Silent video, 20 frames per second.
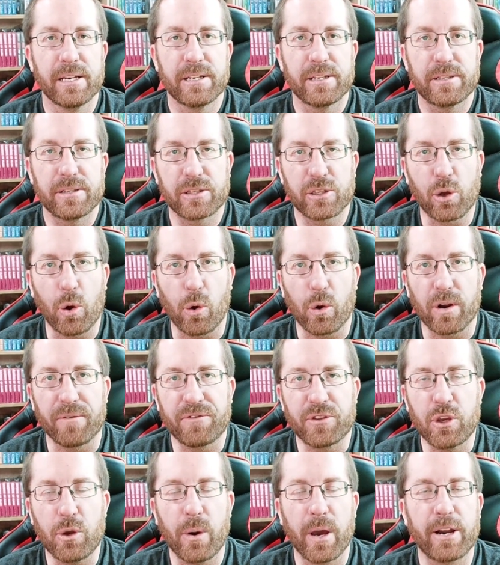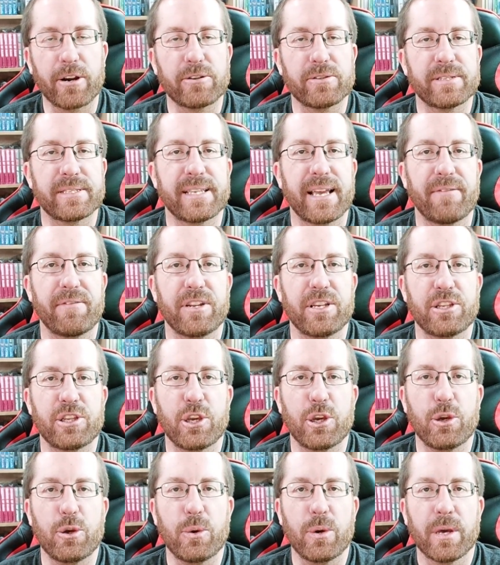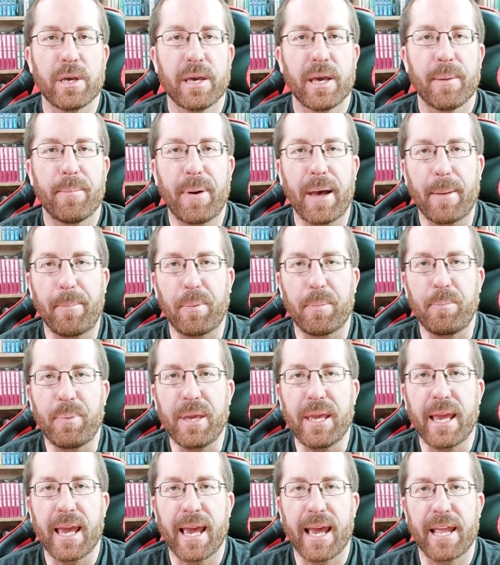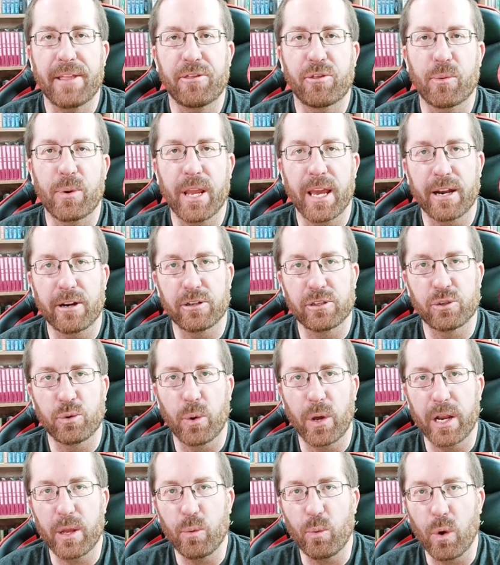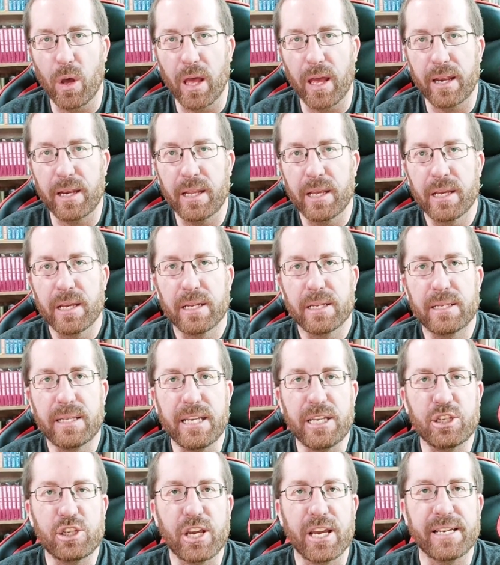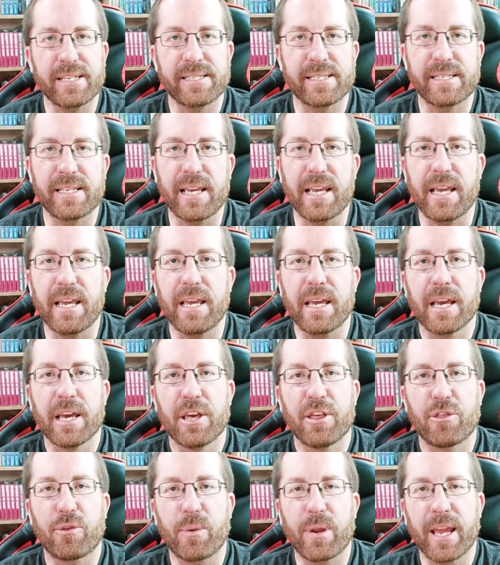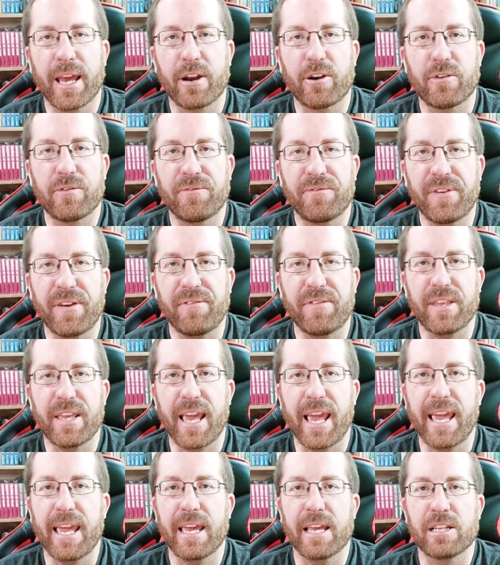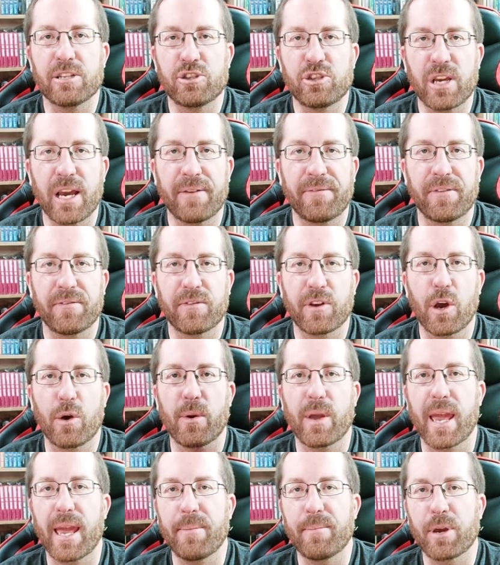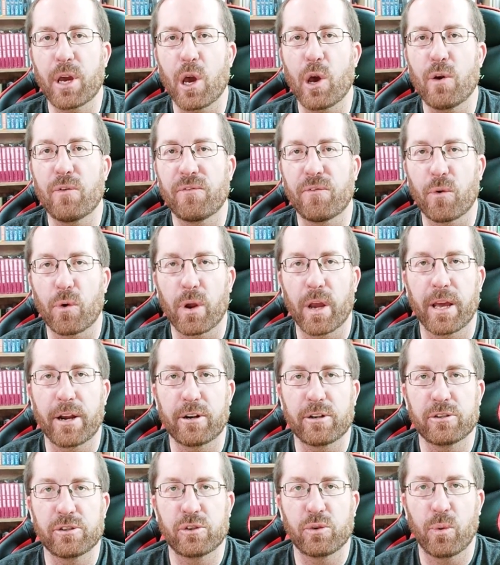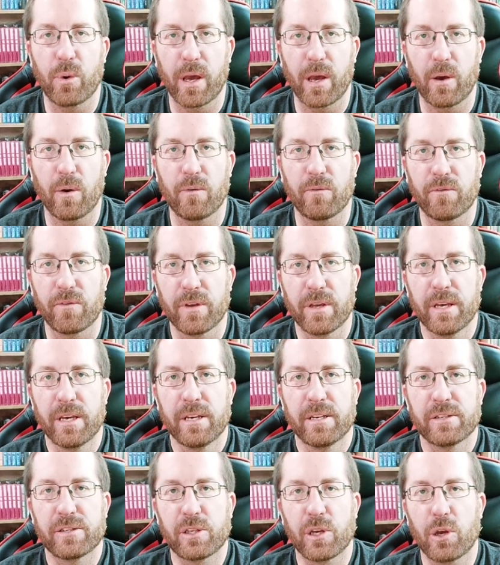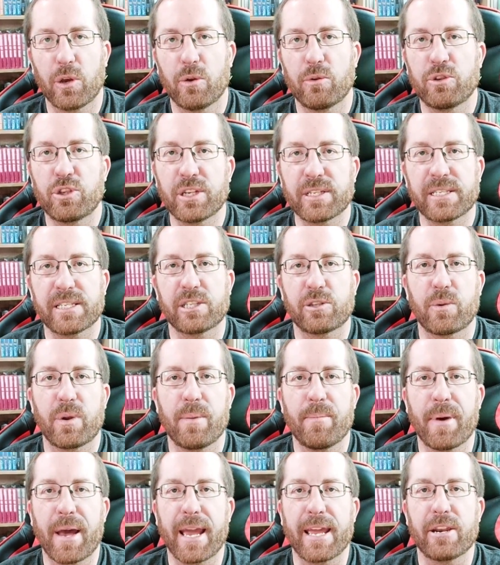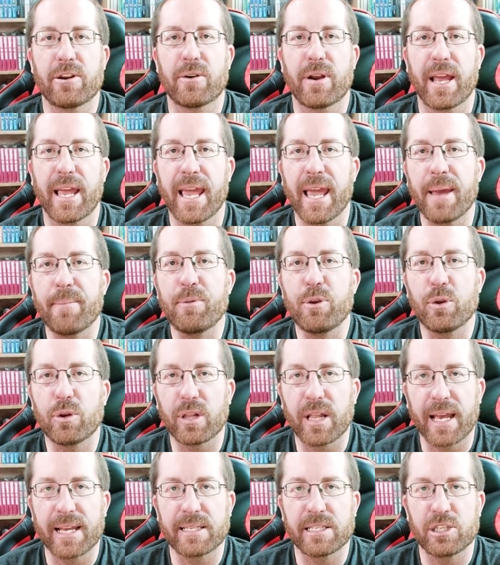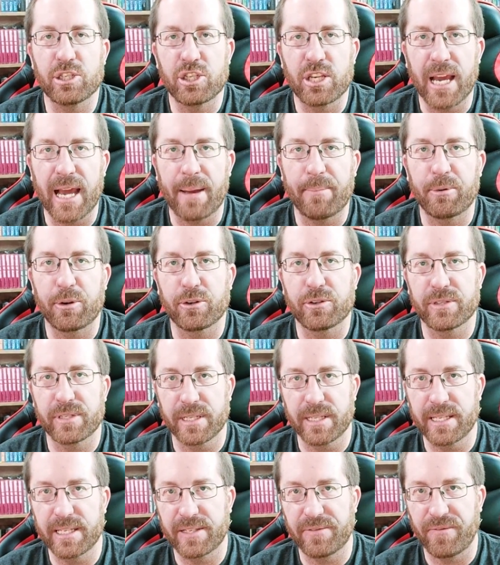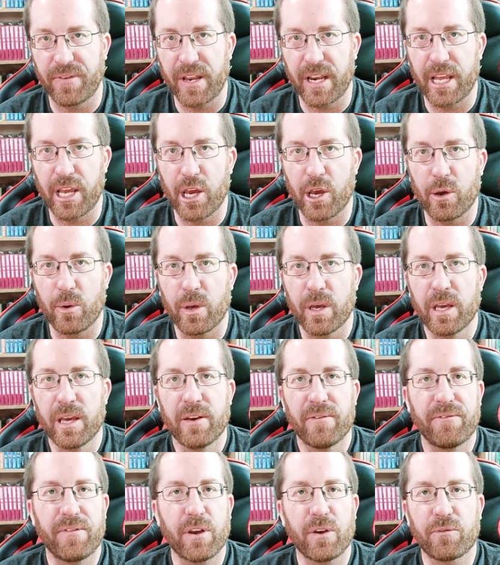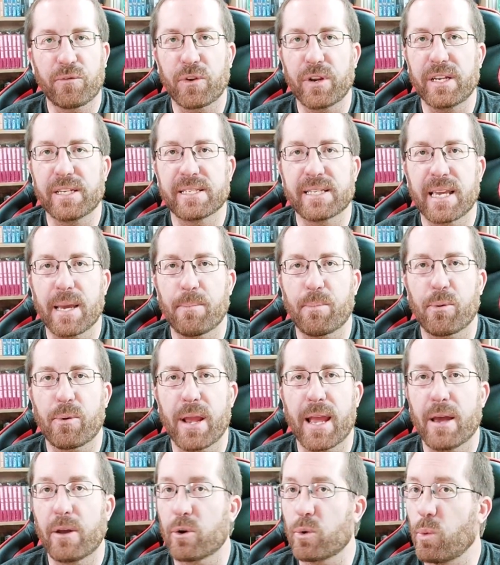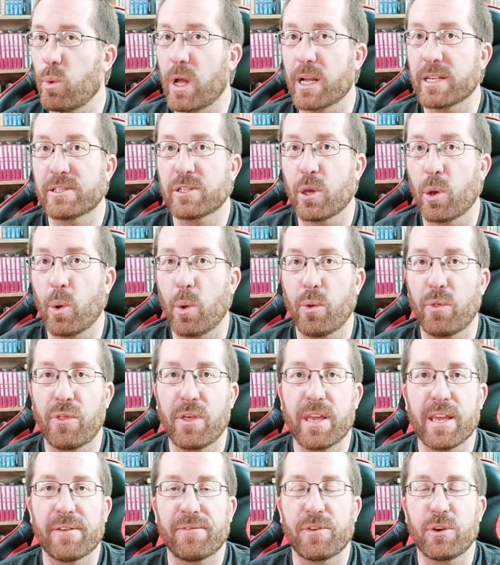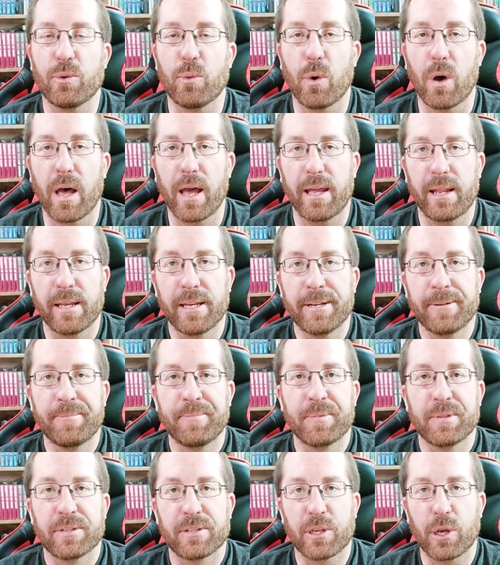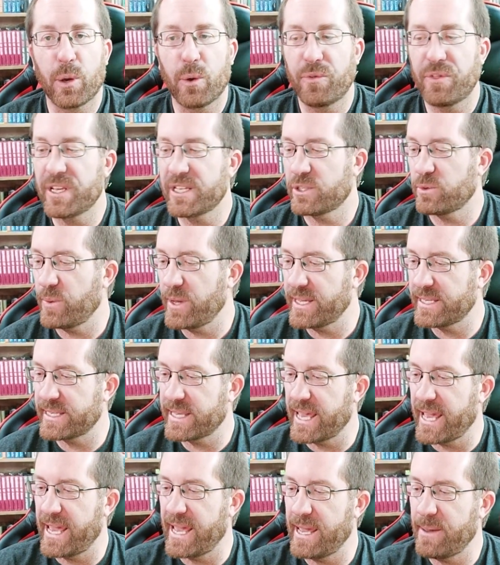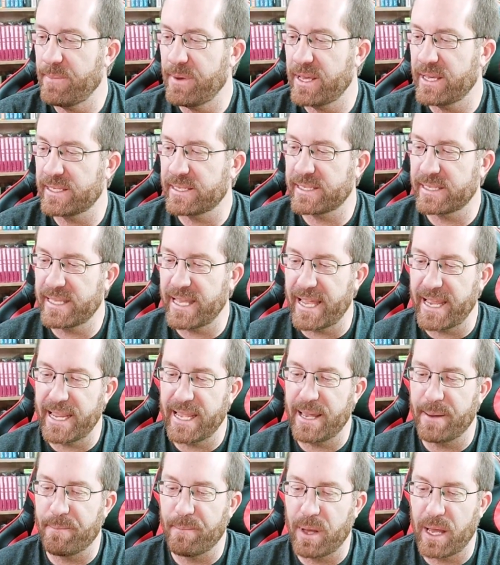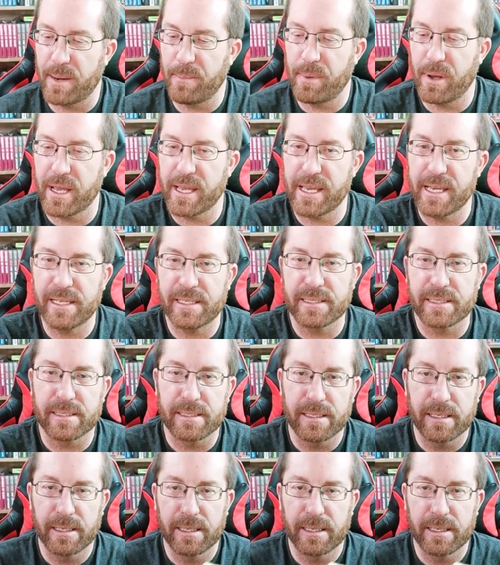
Score of 272. Papa Pete had 321. DJ C 358, and Jeff of Go Game Go 412. So just as a reminder, I am utilizing chapters in this video. Feel free to skip around or watch the whole thing if you want. So this week's game is Stadium Mug Buggies.